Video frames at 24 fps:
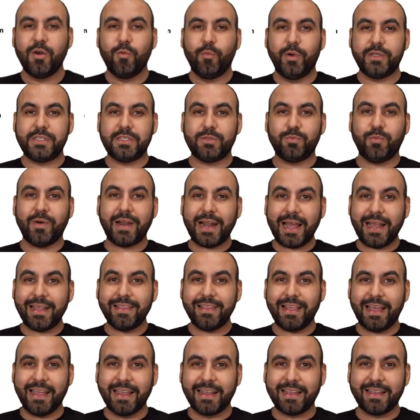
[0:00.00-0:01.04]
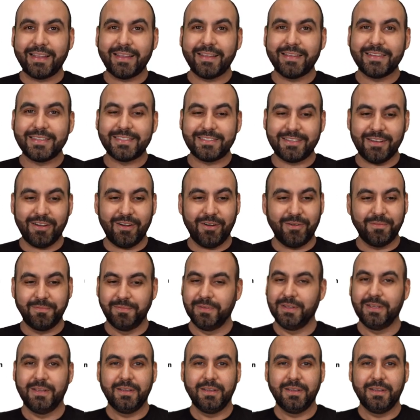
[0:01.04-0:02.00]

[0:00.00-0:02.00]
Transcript: which is what I like. So